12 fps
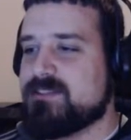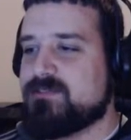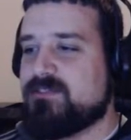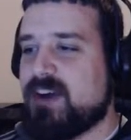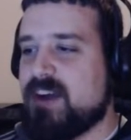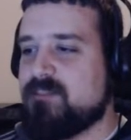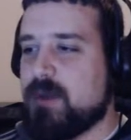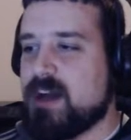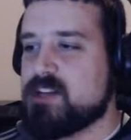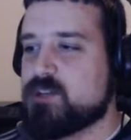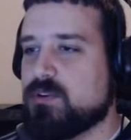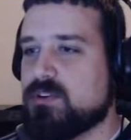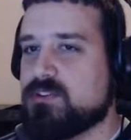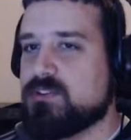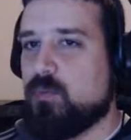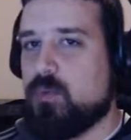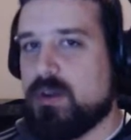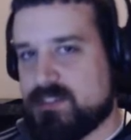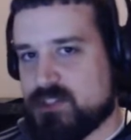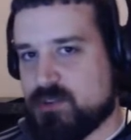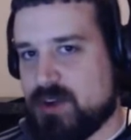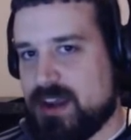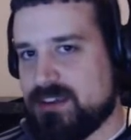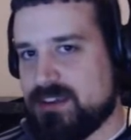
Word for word: five modules, one strike.